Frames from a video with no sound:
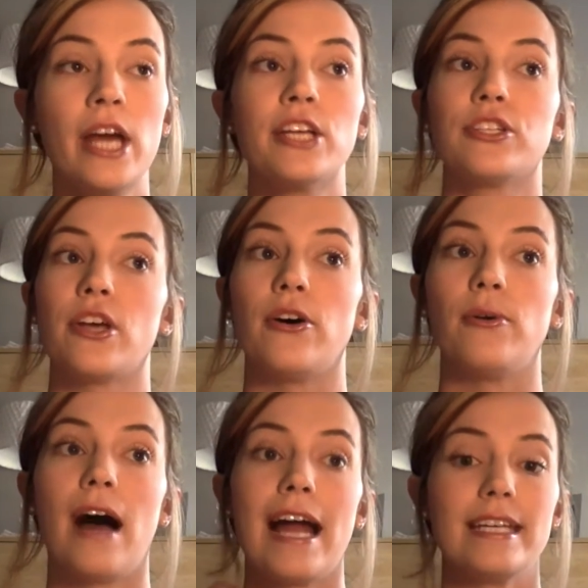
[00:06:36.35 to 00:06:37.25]

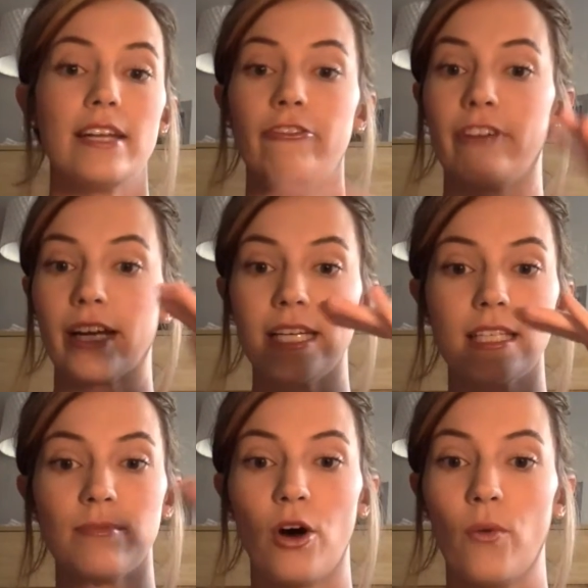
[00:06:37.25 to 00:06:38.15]
So I did a very
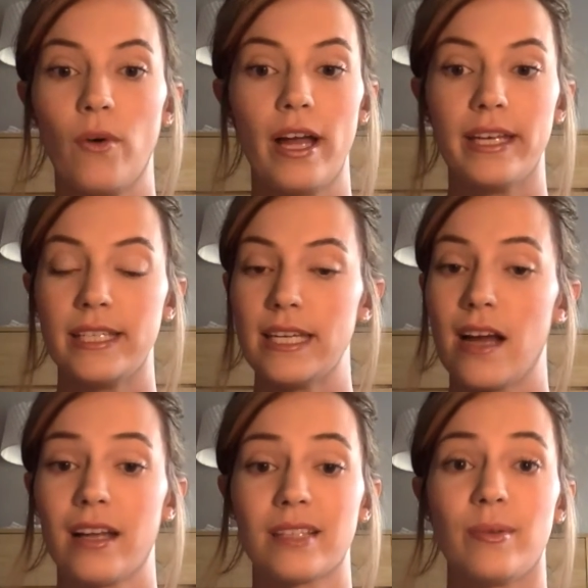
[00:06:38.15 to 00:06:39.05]
small one, did
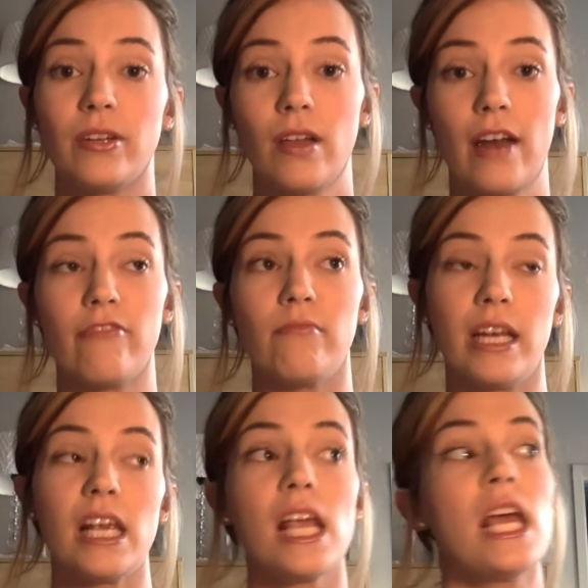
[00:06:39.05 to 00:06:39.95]
not spend a lot of
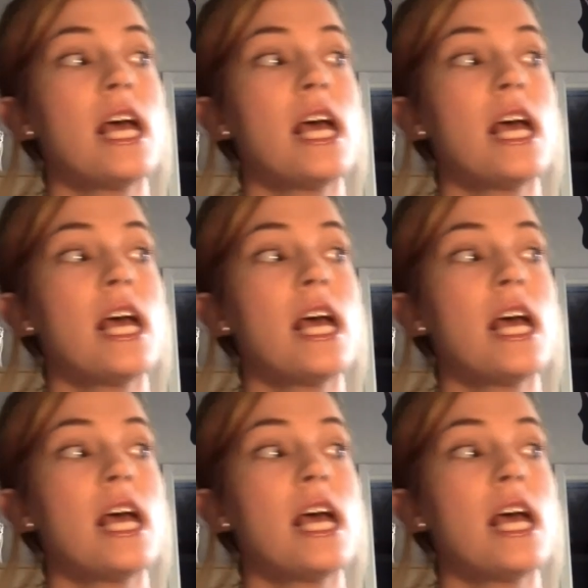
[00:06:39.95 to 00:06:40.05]
money.